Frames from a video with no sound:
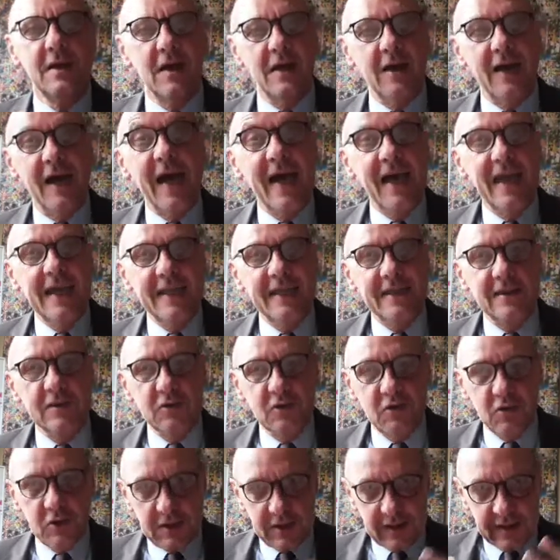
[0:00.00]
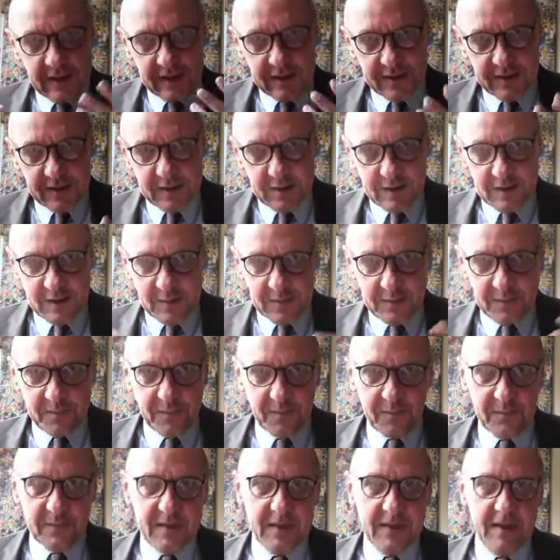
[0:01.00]
uh energy that,
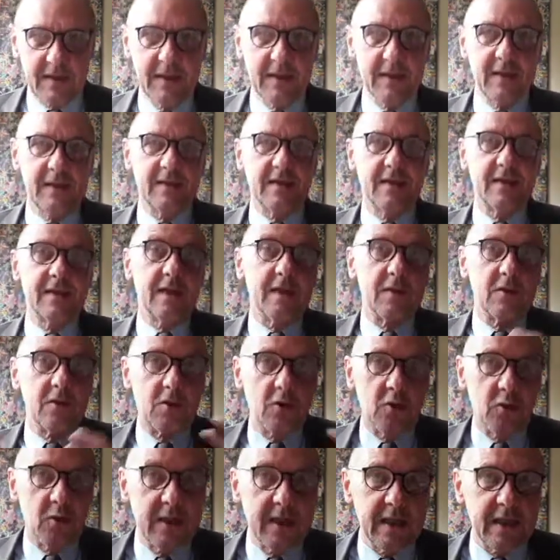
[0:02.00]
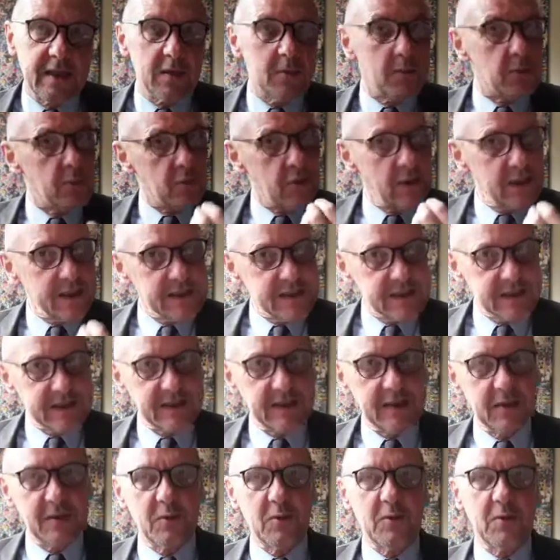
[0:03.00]
um, that, that, the Creator brings.
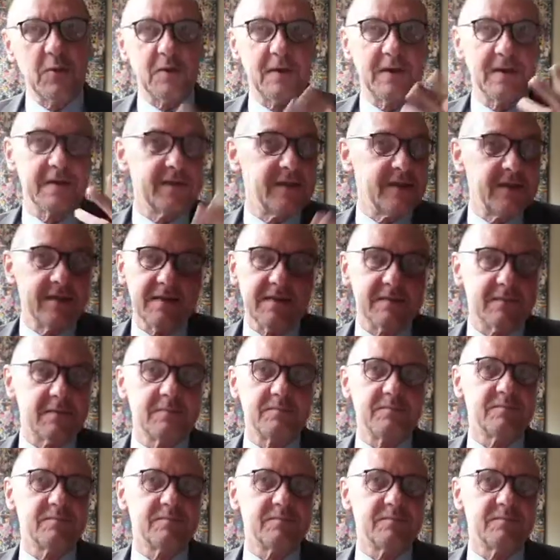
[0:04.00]
Uh, it,